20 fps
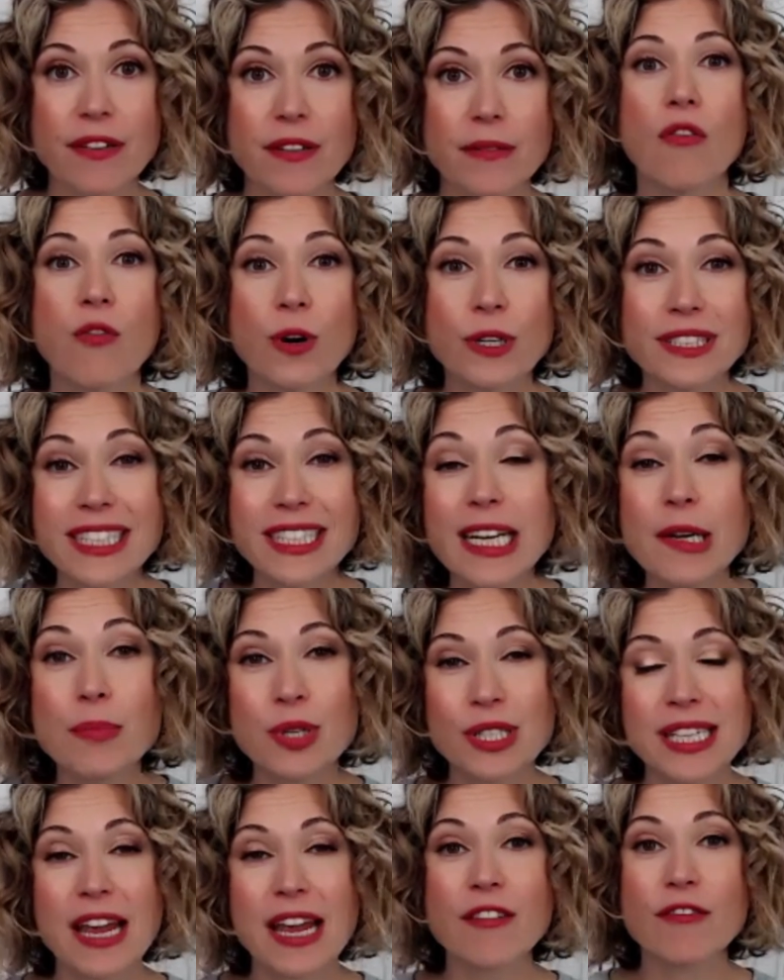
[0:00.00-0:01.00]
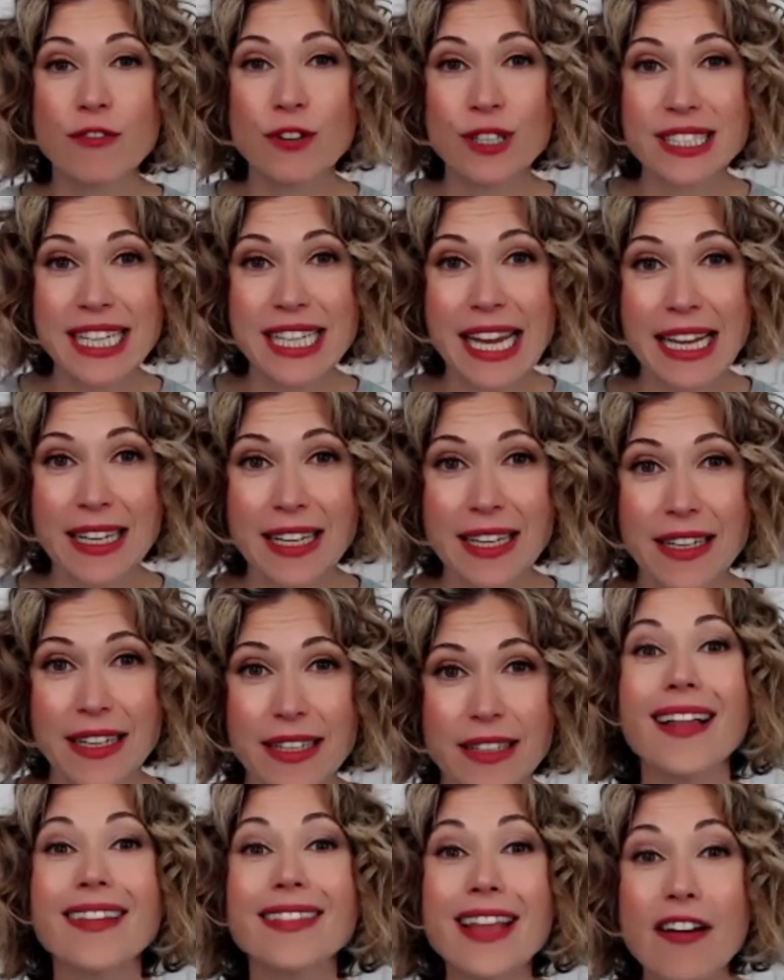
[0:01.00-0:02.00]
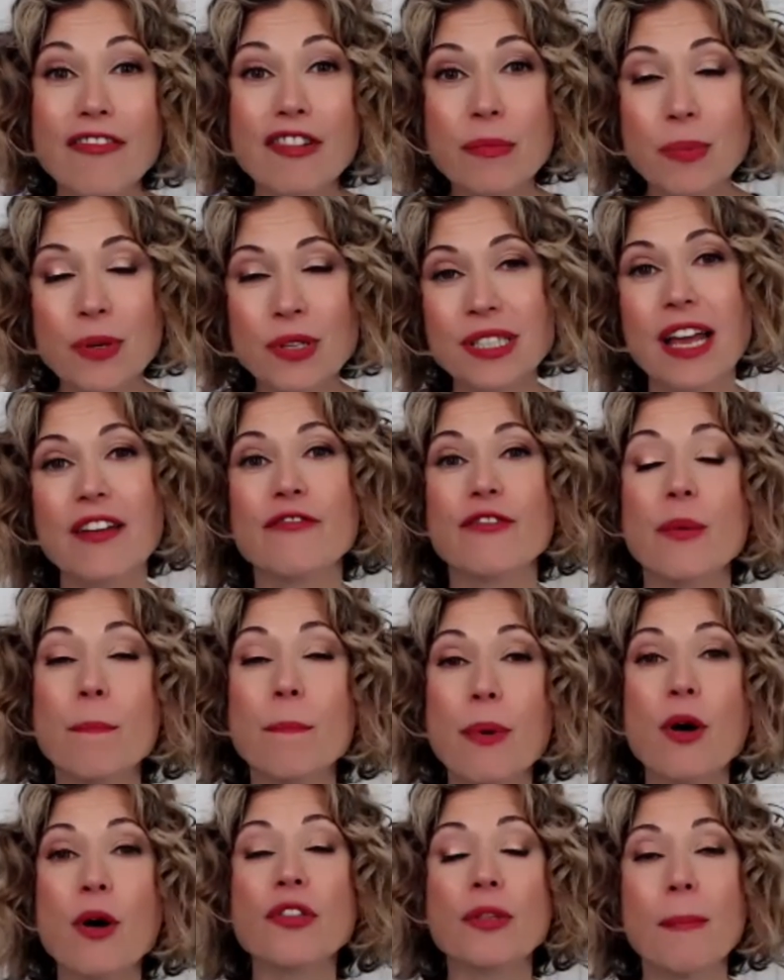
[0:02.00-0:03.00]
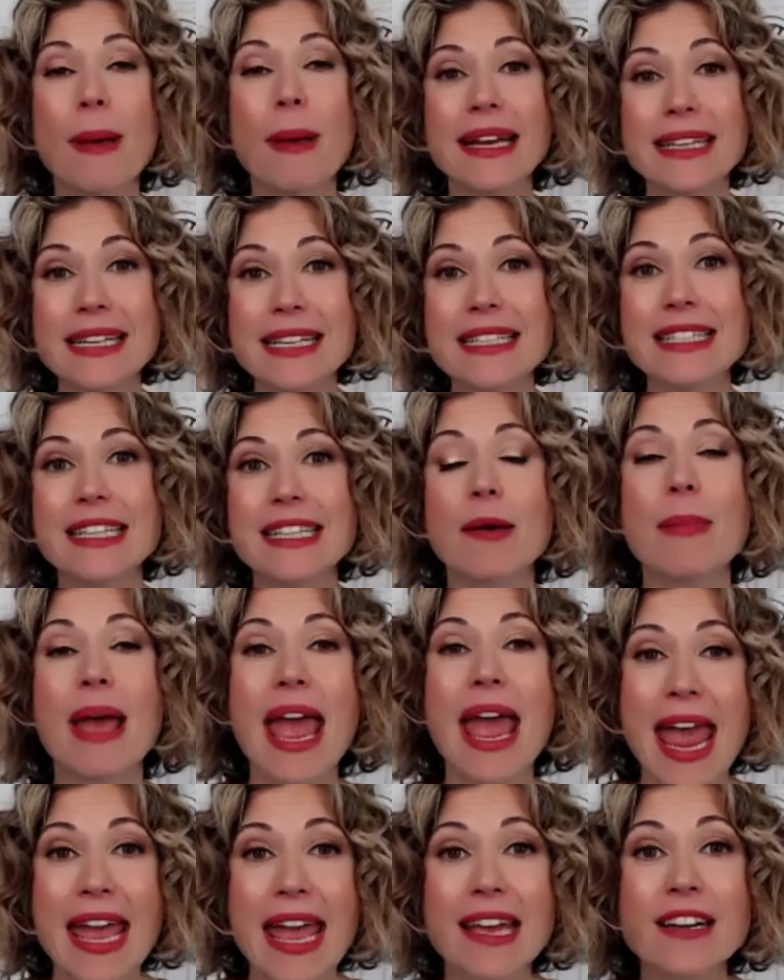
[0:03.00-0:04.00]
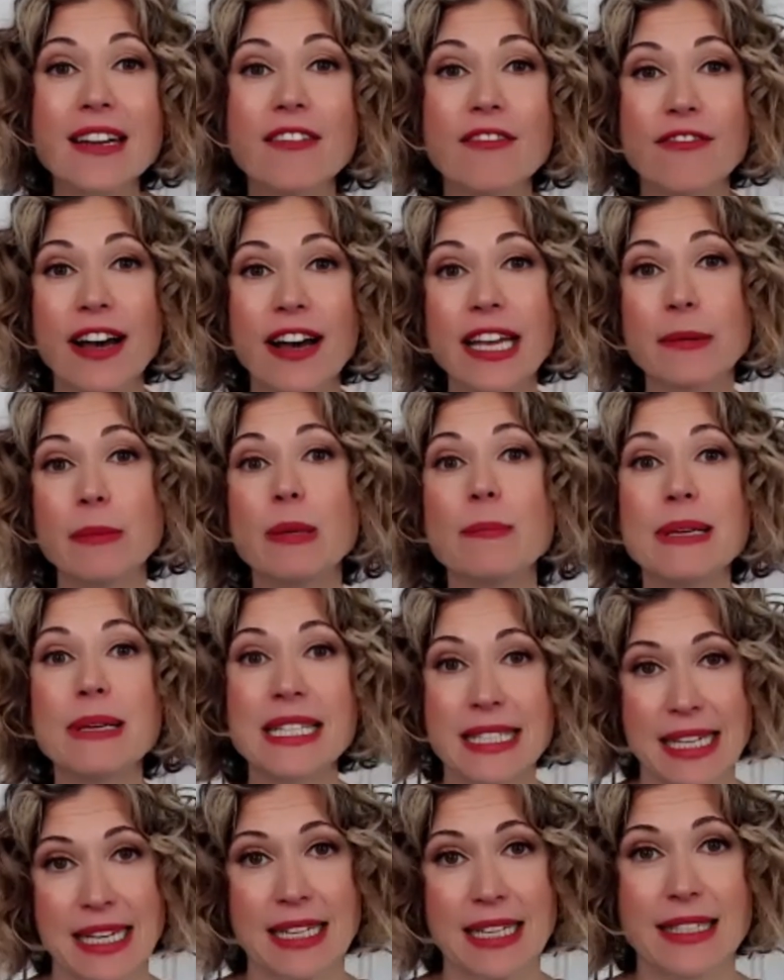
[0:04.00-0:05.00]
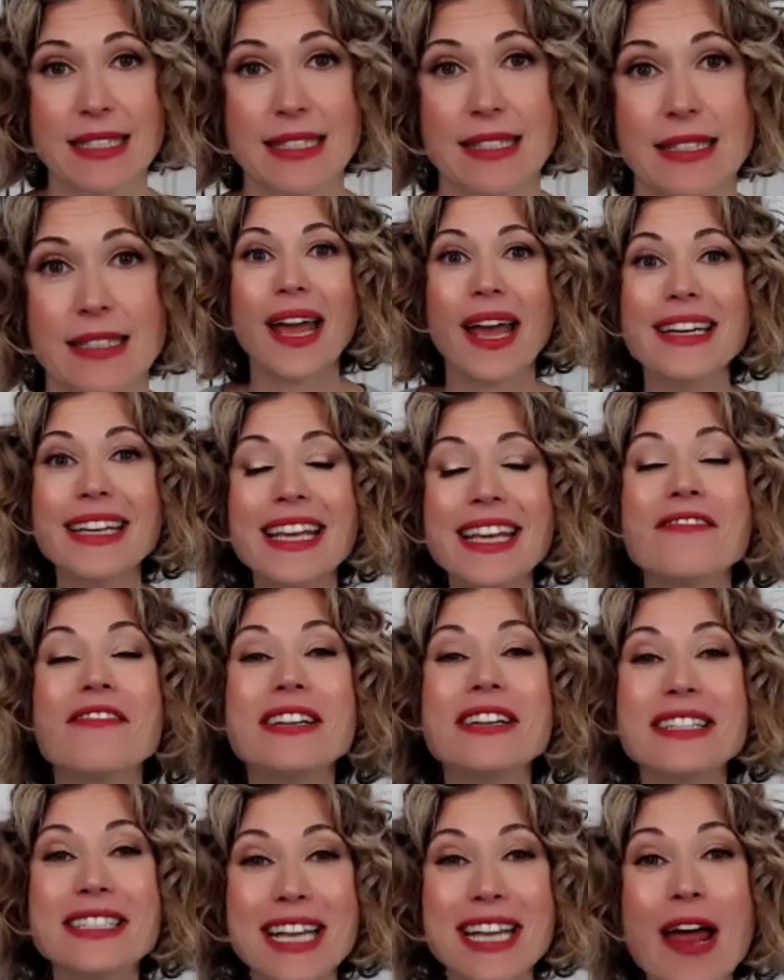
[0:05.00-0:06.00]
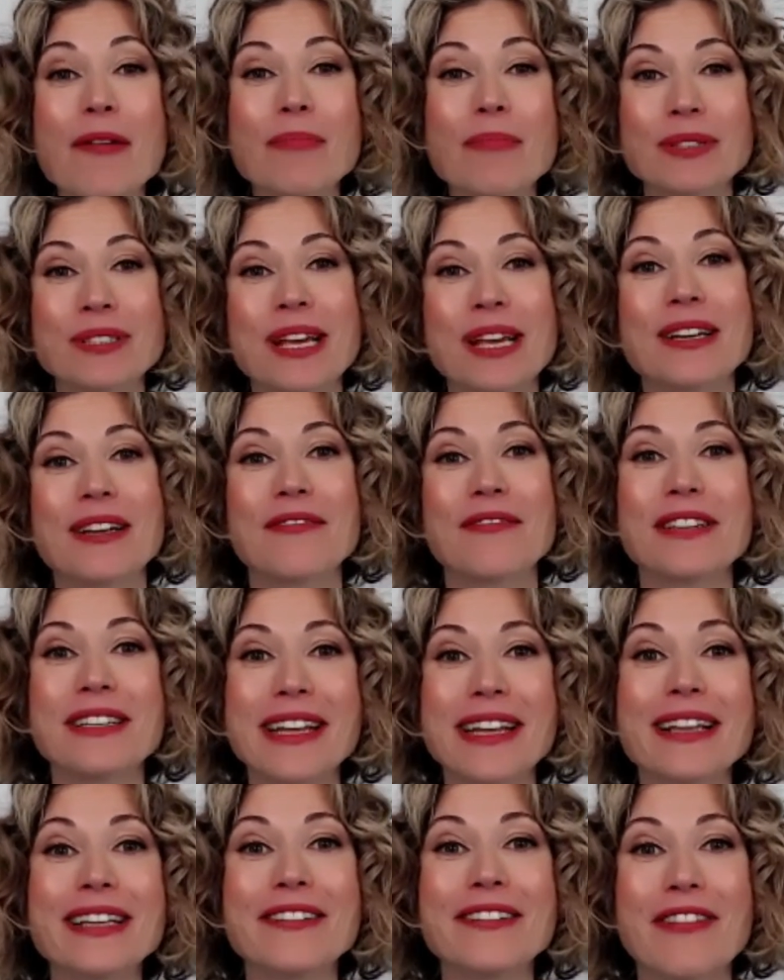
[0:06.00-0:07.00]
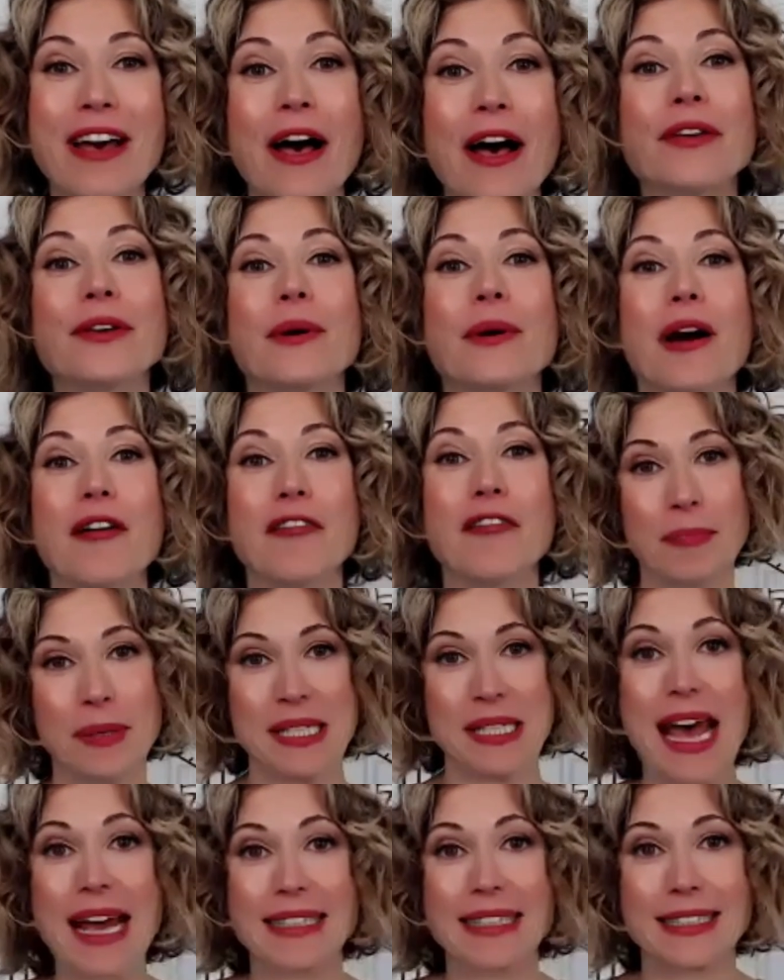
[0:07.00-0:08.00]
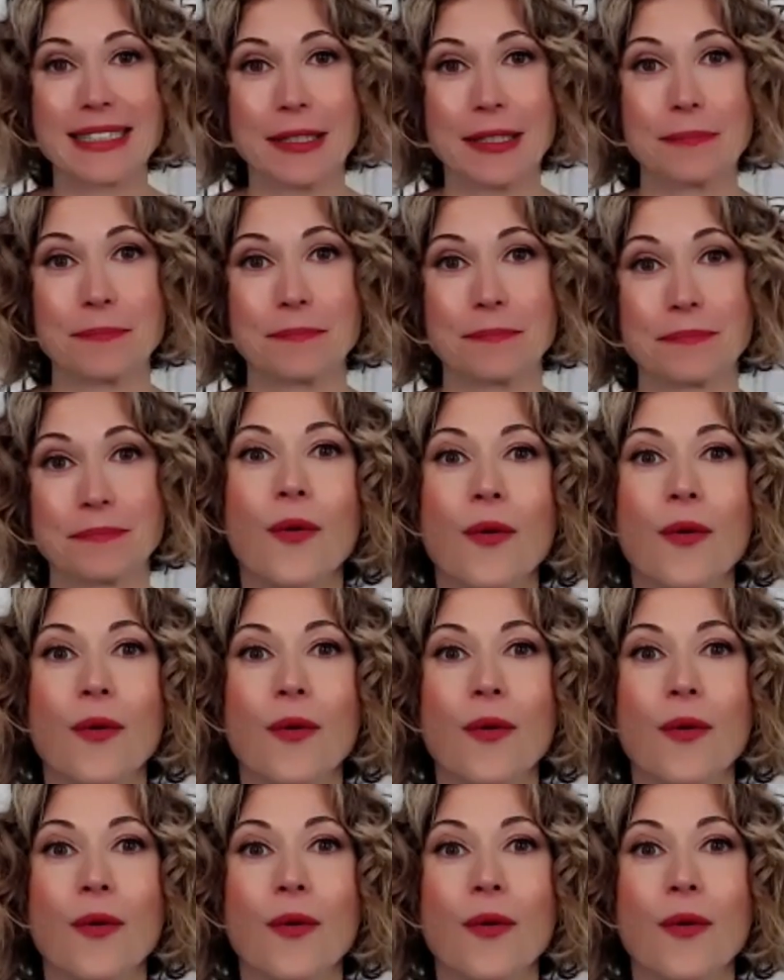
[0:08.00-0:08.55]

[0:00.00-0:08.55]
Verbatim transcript: fourteen percent for zinc, eleven percent for both magnesium and vitamin B six, and even ten percent of the daily value of potassium,